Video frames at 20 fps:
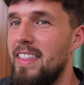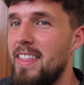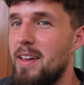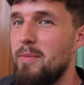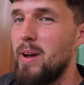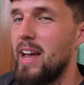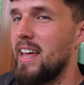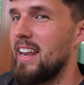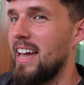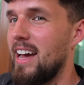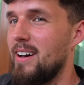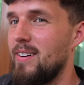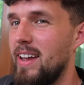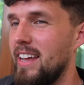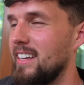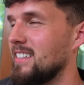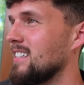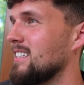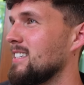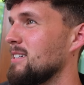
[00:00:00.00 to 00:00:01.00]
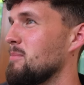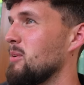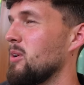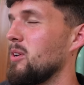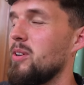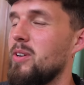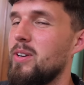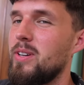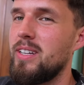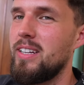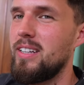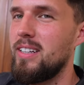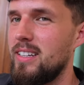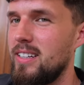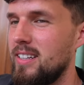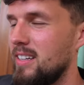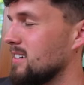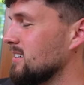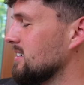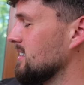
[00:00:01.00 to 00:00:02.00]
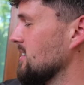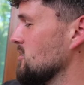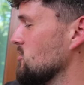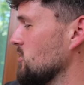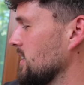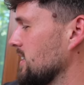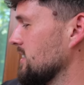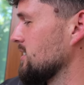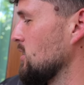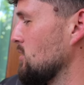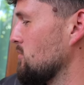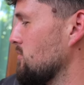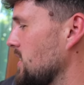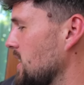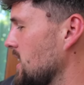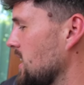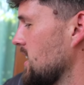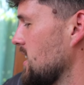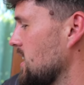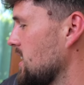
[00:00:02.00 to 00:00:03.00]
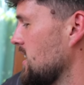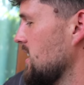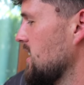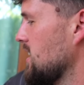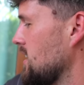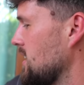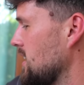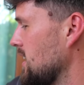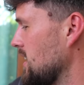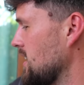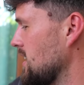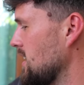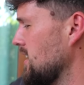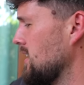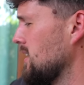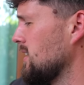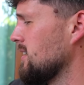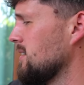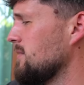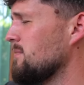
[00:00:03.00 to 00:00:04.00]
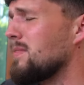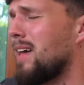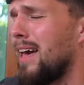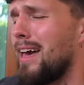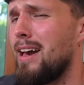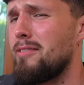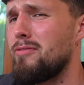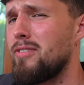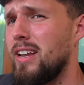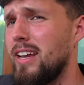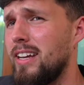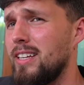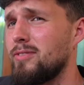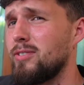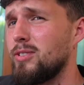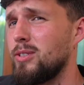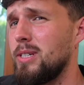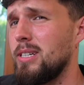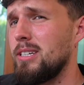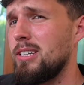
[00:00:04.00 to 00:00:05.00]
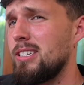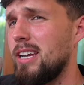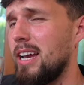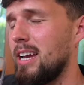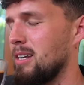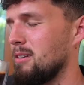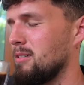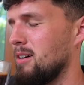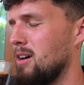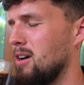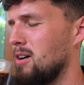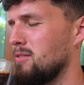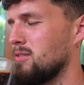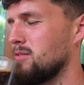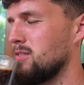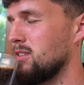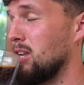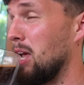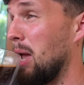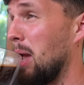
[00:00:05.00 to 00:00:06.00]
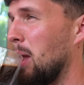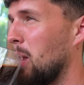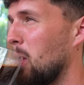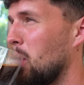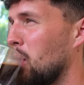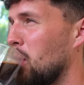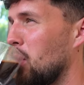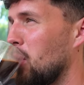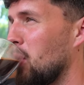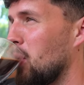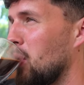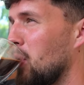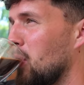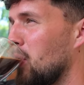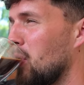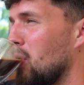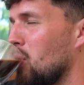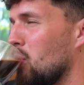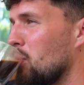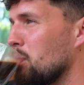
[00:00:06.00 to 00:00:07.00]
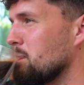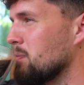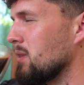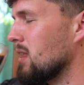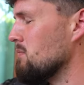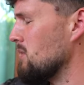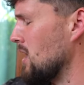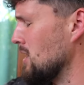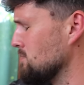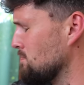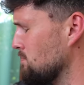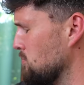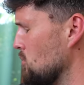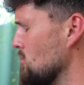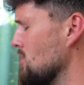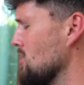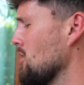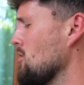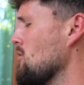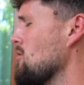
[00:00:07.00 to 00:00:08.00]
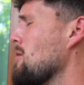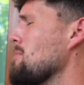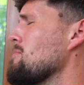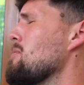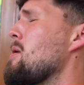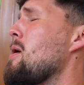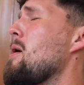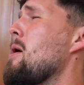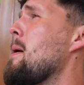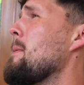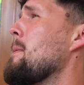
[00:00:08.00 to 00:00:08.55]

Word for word: and then we're heading out into Cebu. Gonna drink this coffee and uh, caffeinate for the second half of the day. Like boiling hot. hot.